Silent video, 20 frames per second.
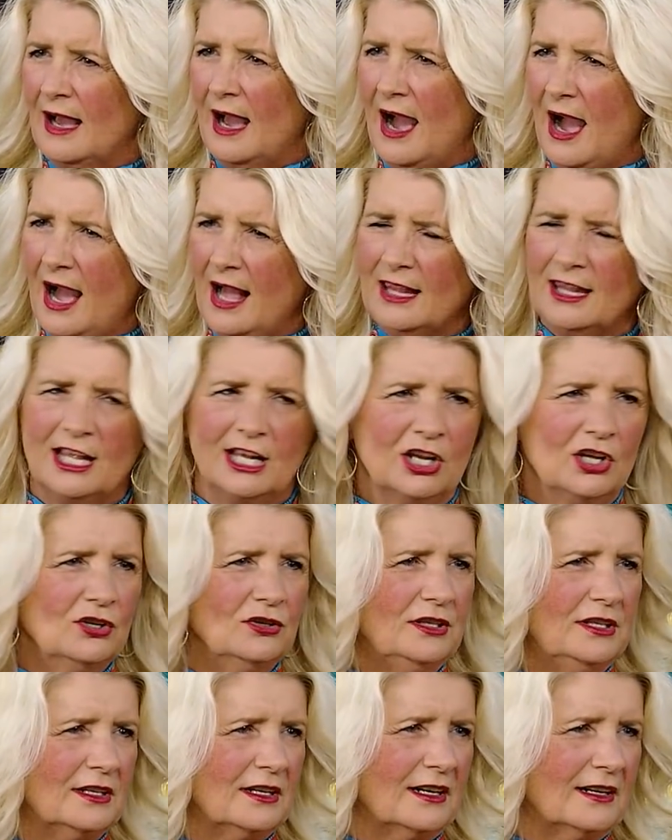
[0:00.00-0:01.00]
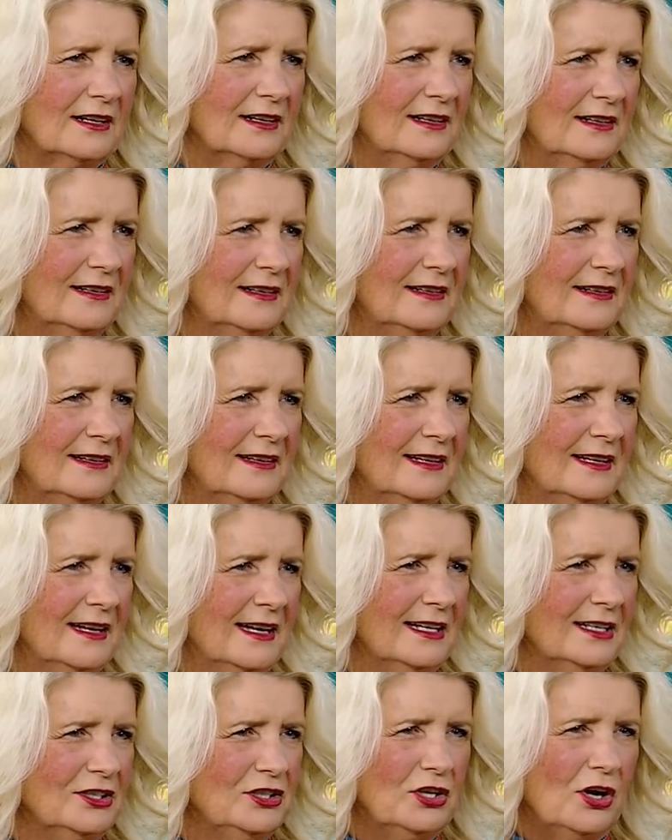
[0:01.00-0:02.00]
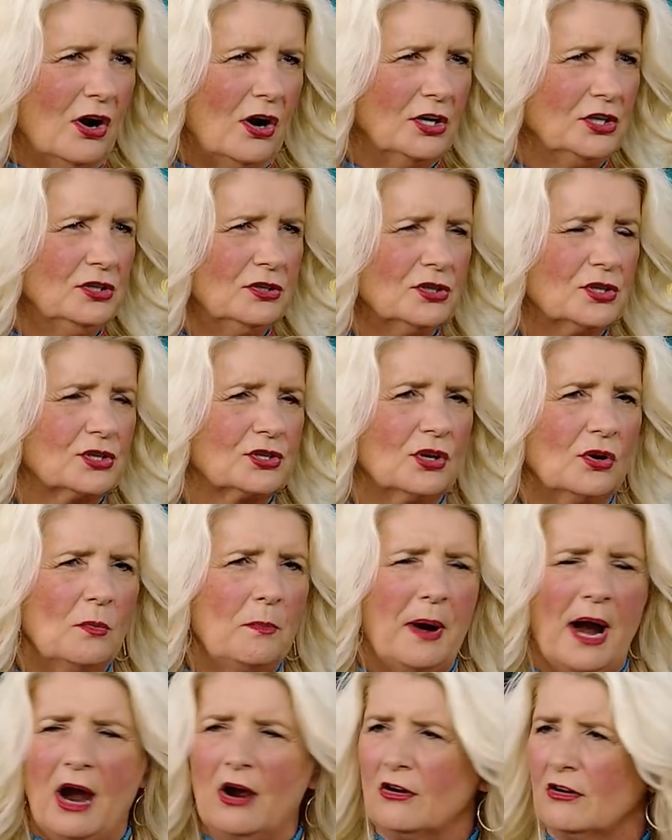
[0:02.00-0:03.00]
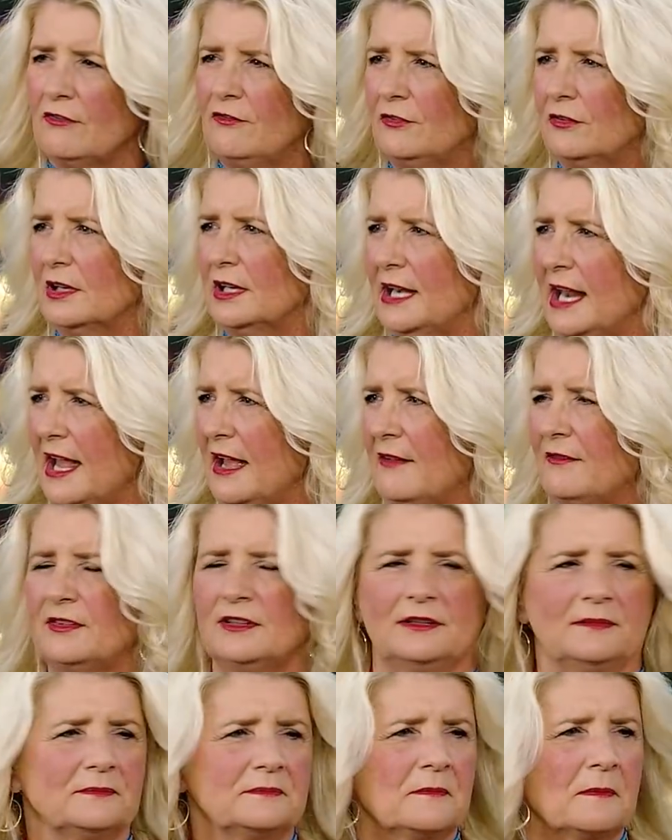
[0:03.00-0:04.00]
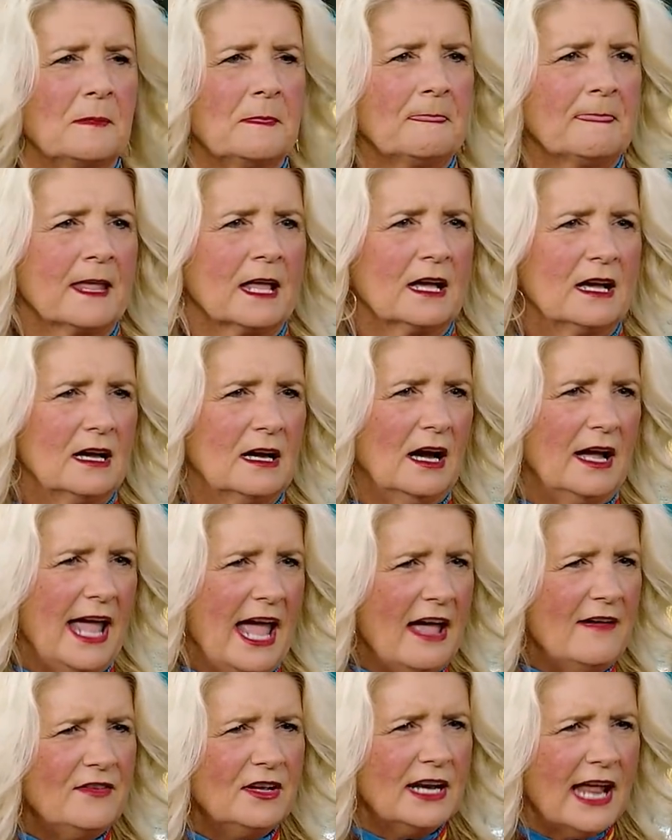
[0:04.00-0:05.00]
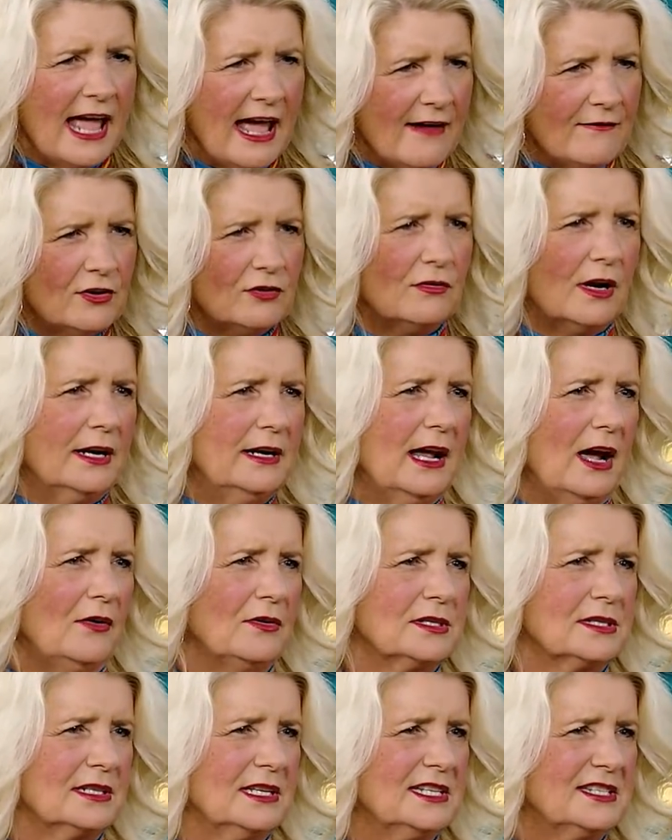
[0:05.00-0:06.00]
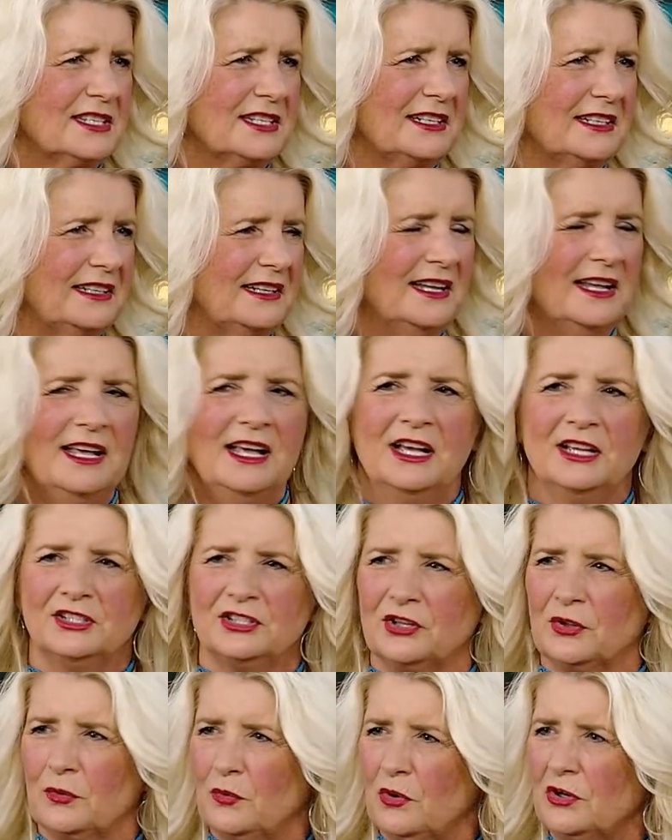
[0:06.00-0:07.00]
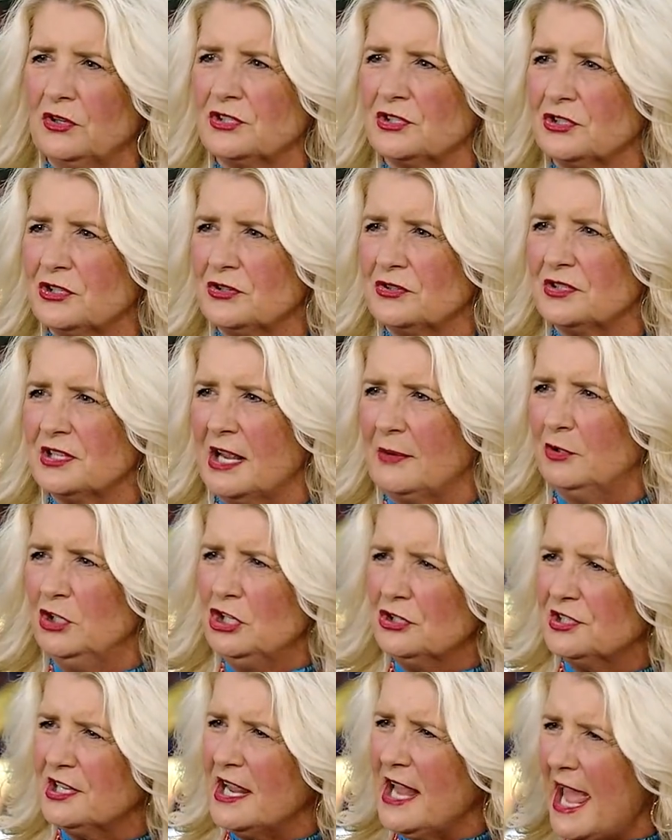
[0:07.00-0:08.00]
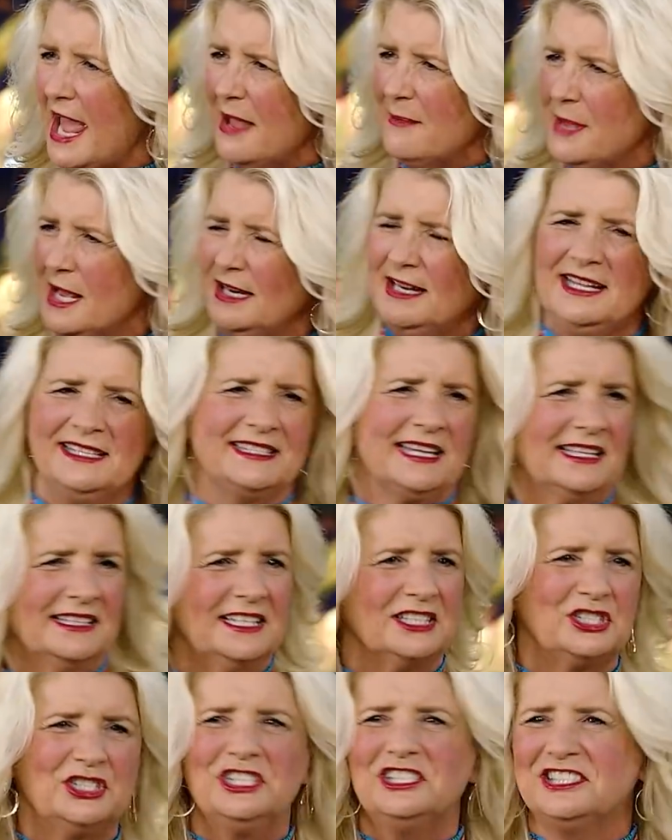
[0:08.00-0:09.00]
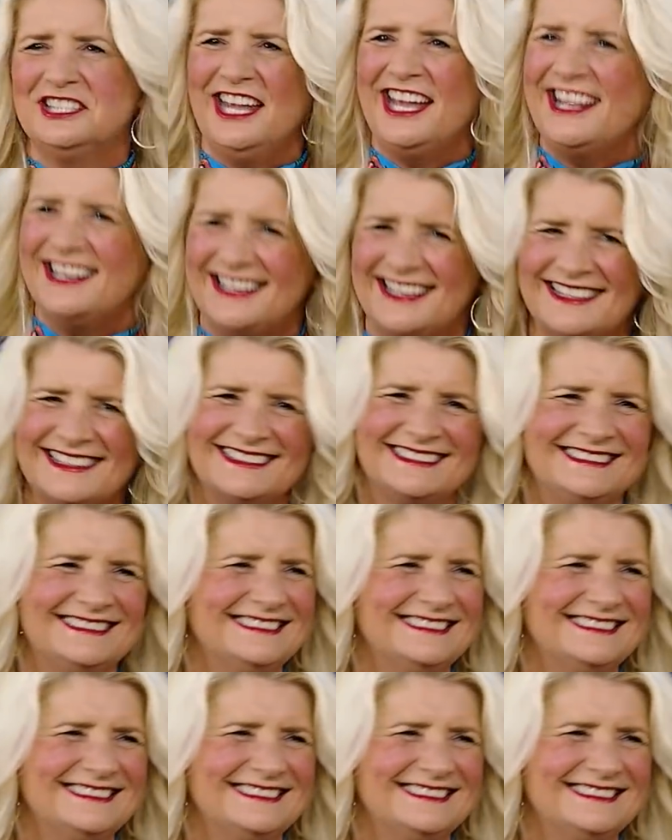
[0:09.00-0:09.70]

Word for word: hallelujah, hallelujah. y'all you're so powerful in heaven heaven heaven right now is listening to the words that you're saying when you say amen he said "Look, she's getting it